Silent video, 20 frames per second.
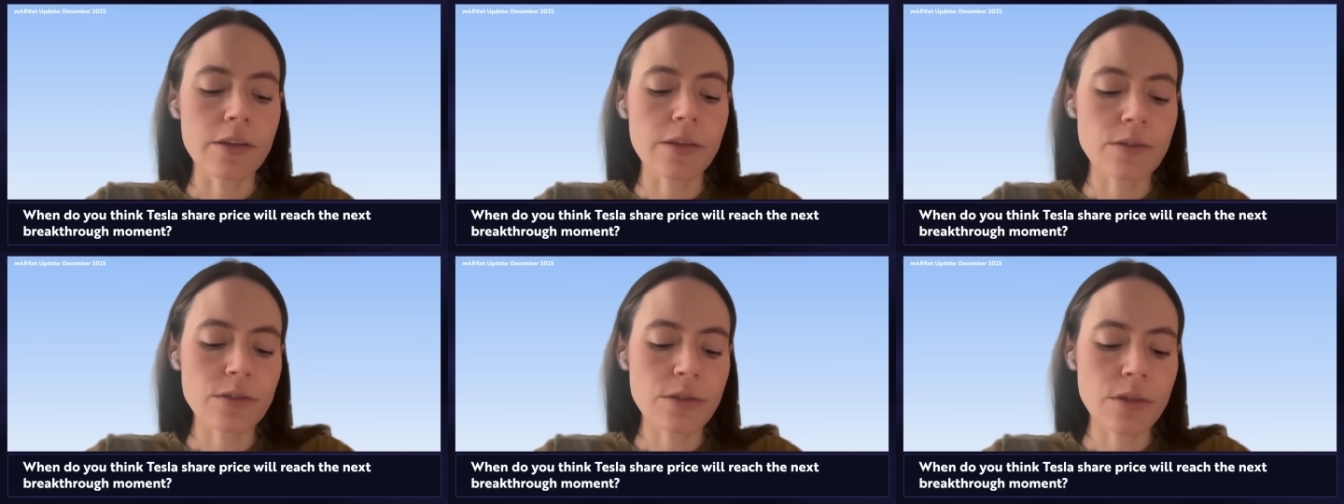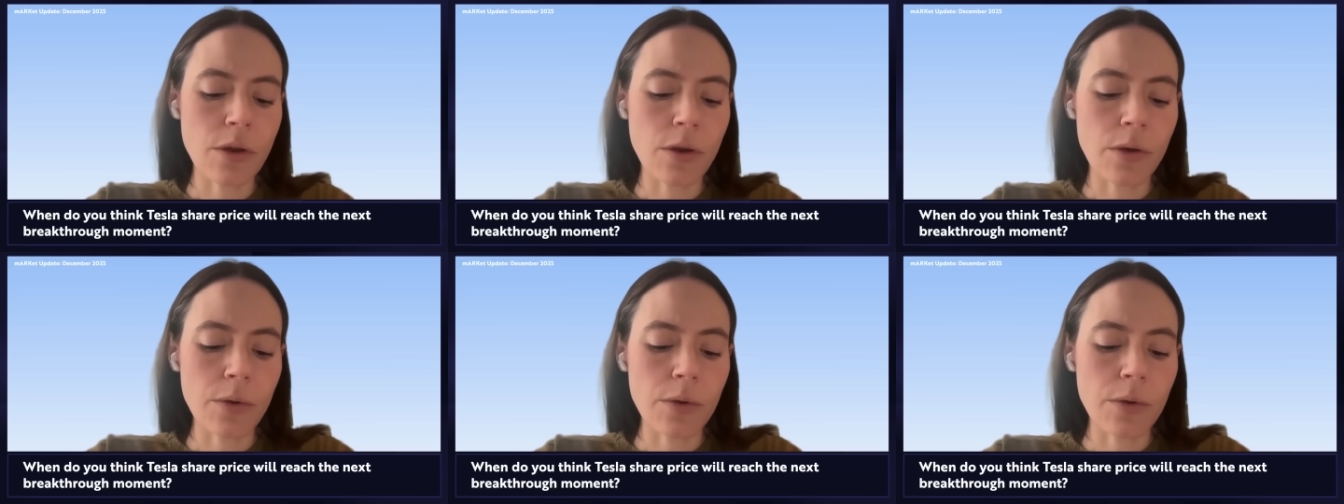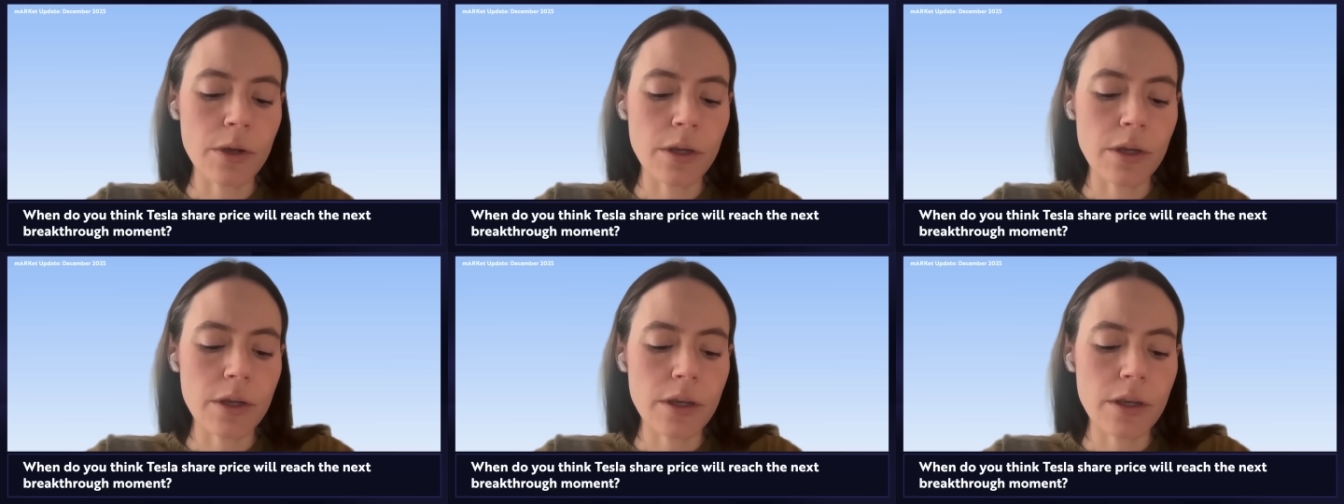
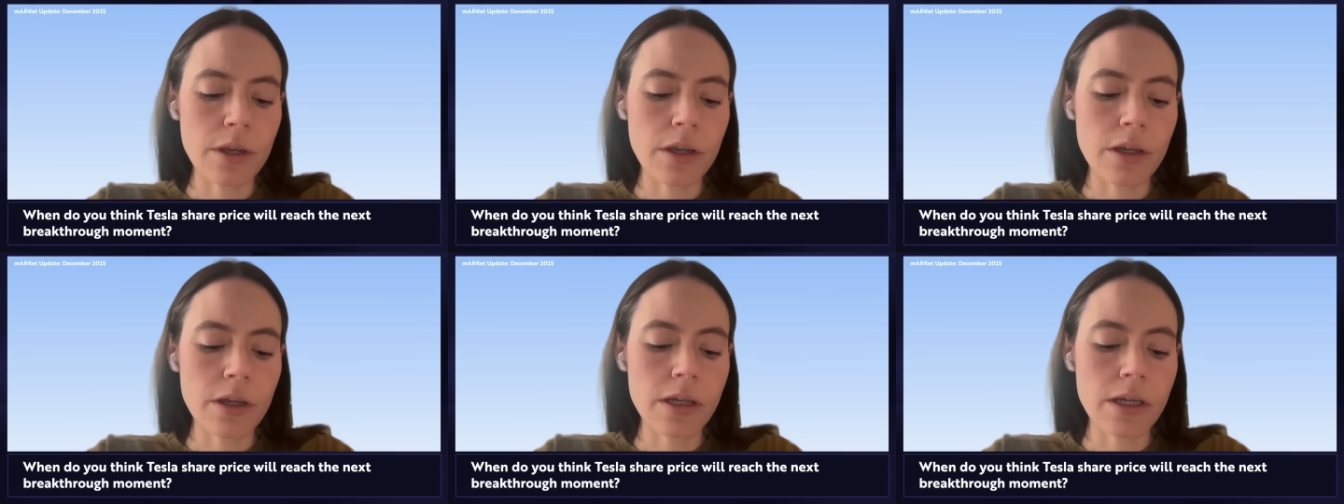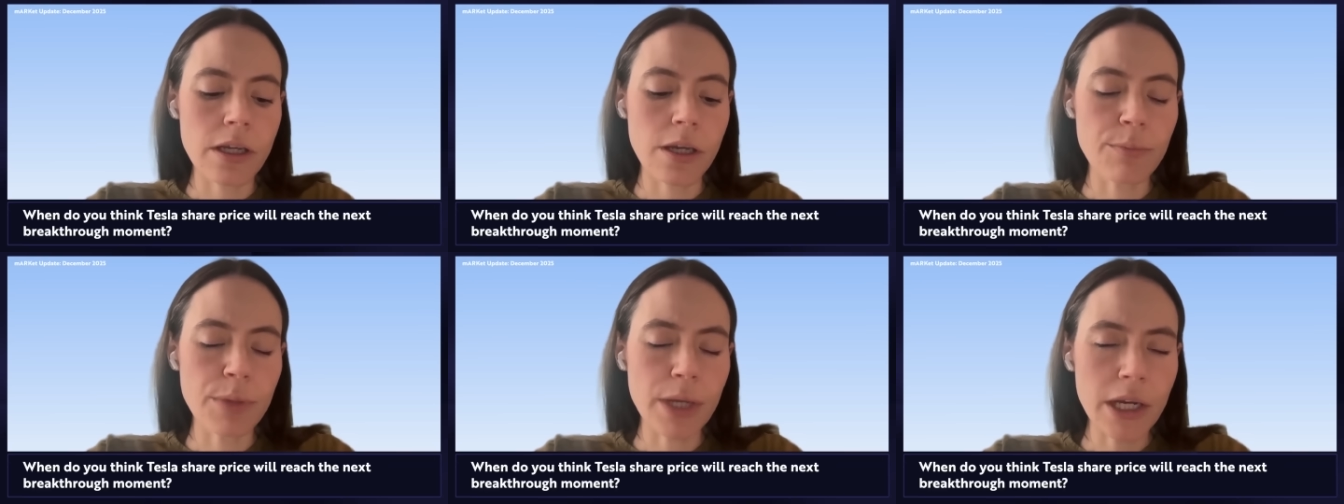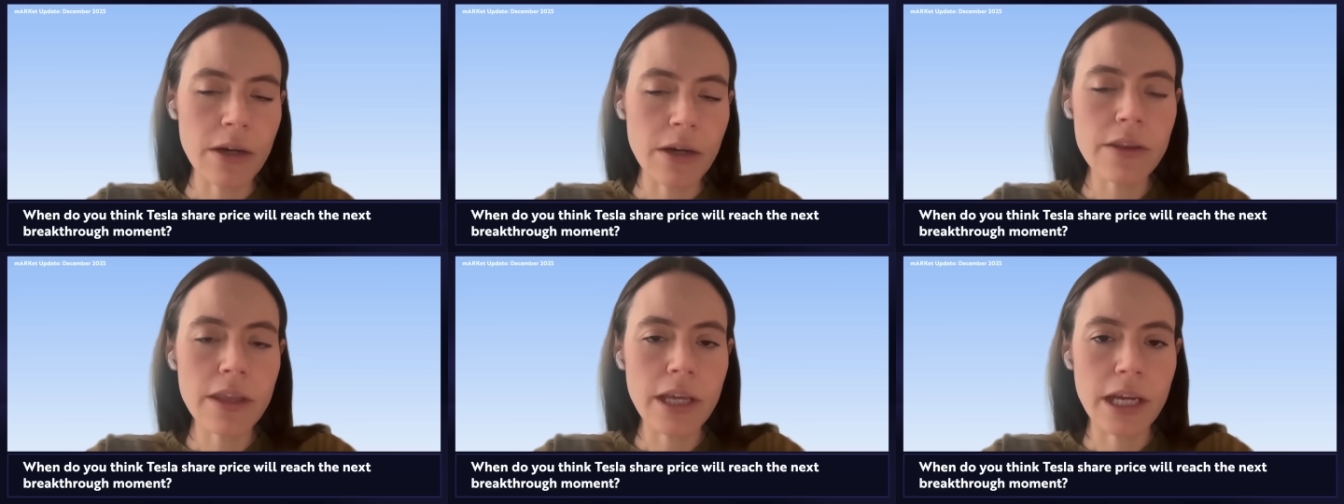So
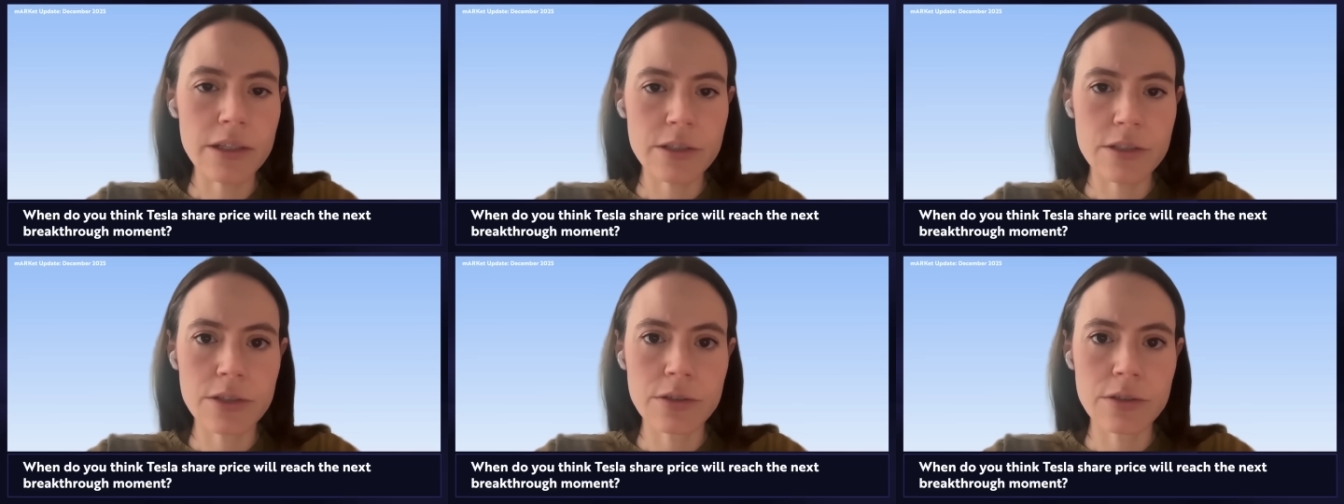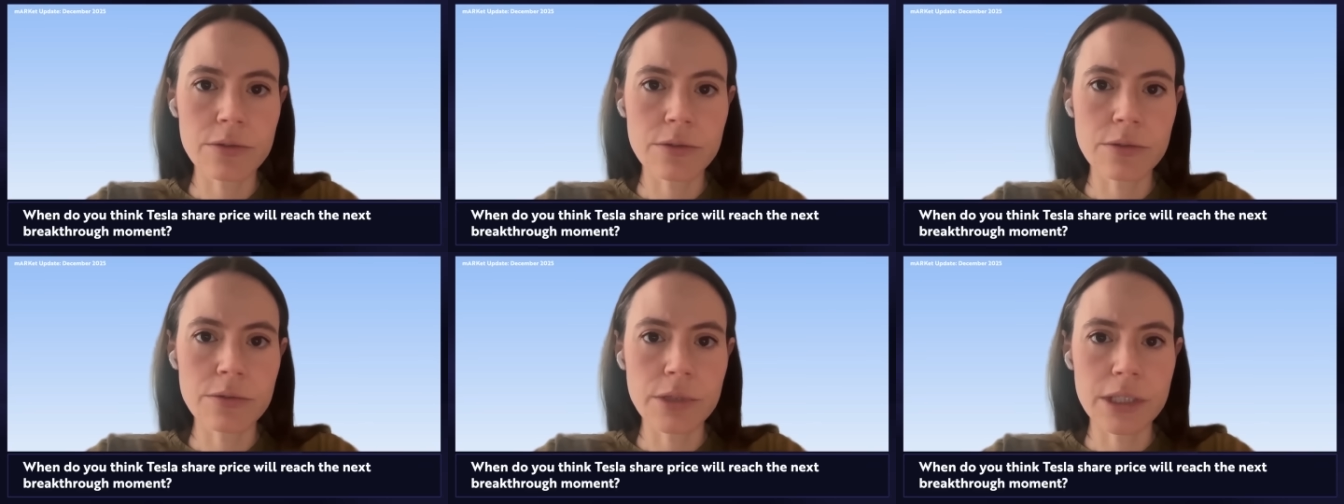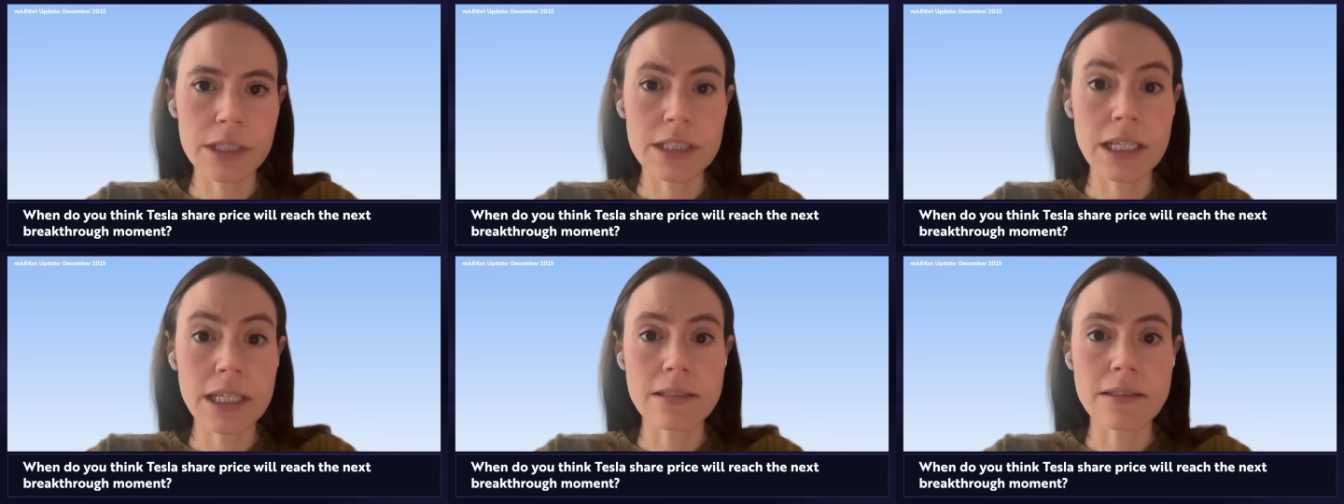compare that to
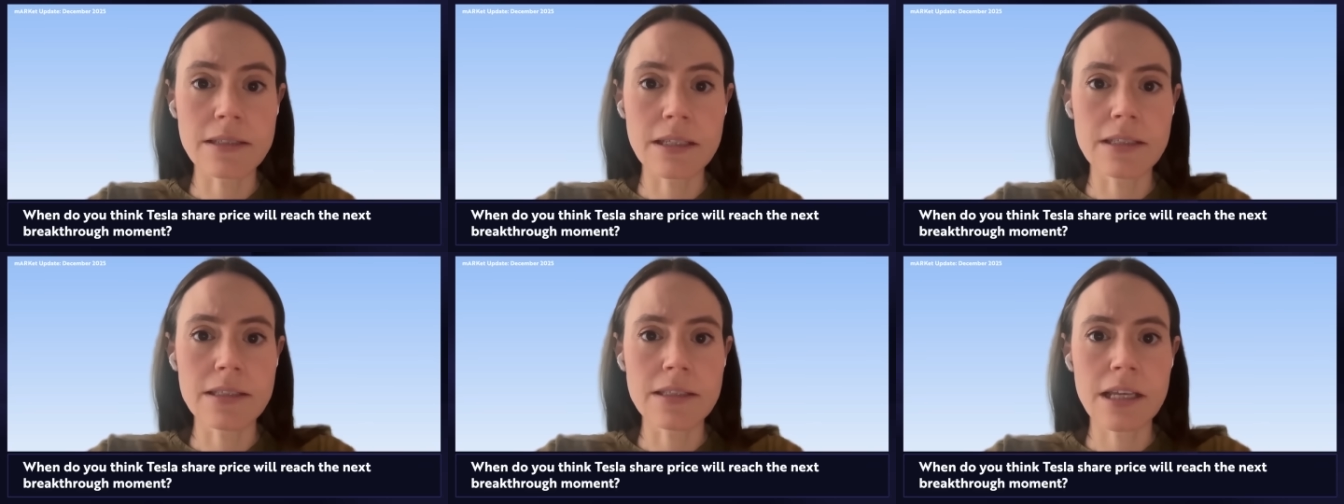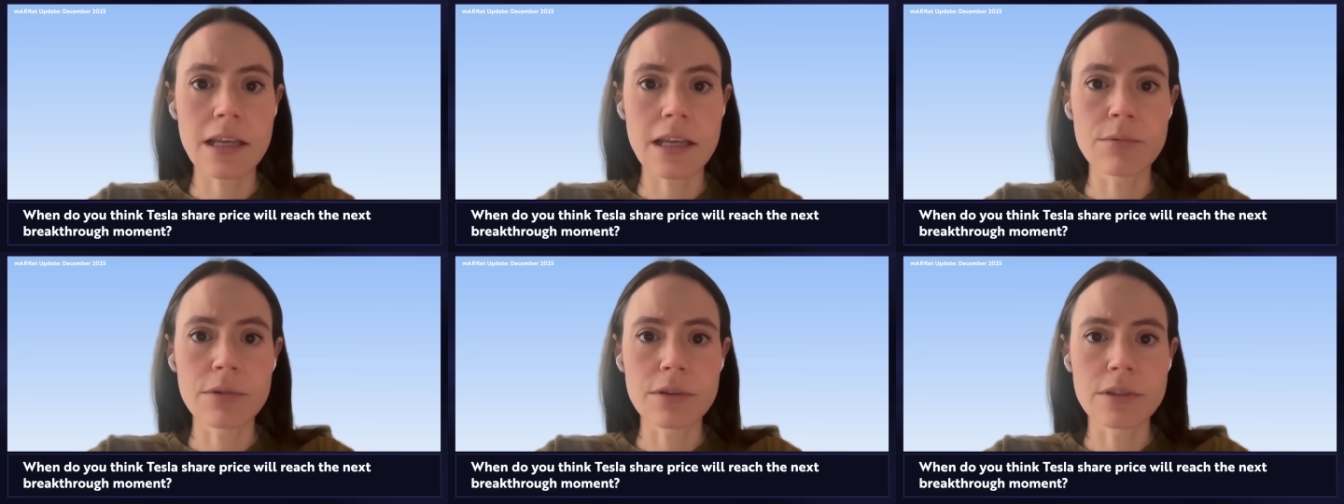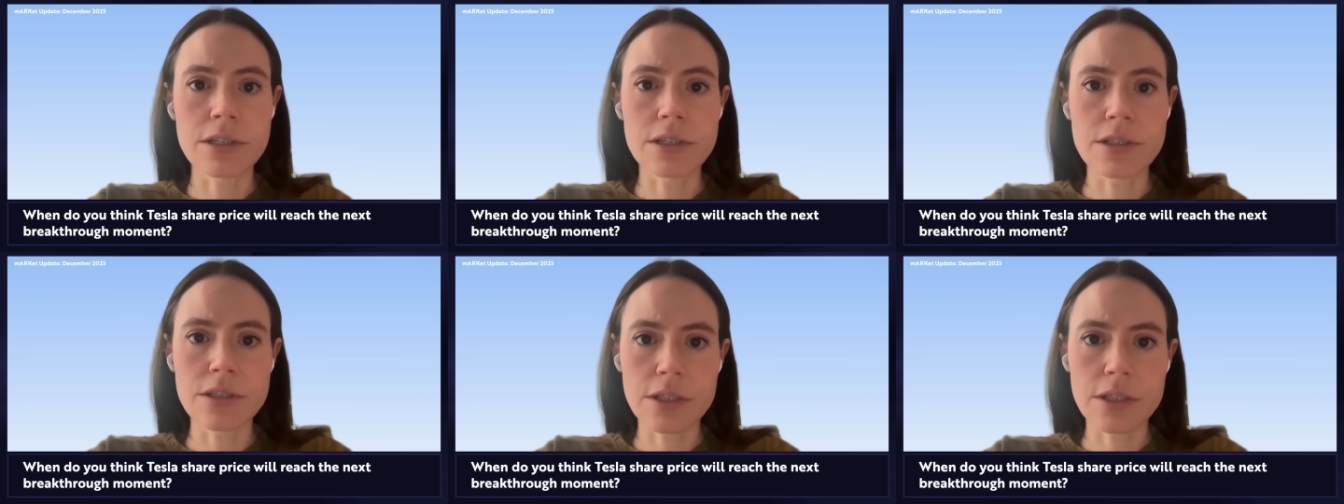what Tesla is able
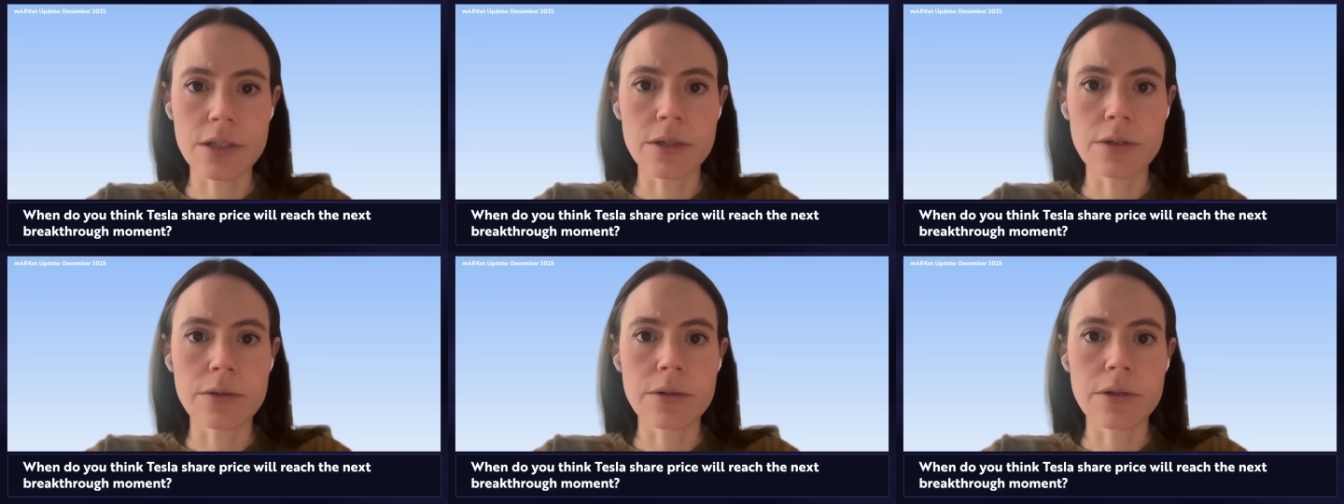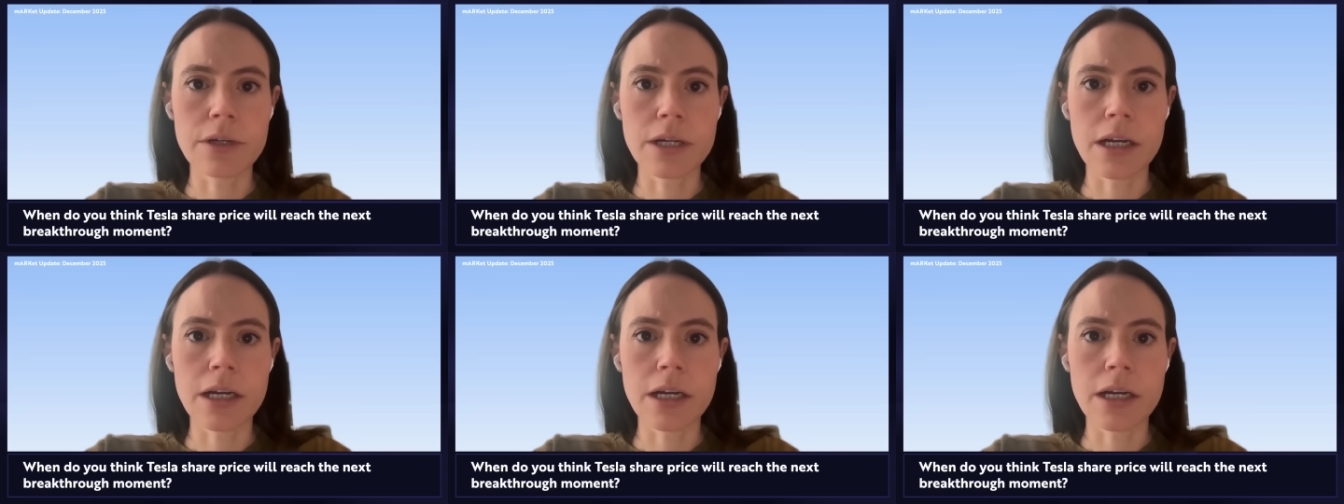to do.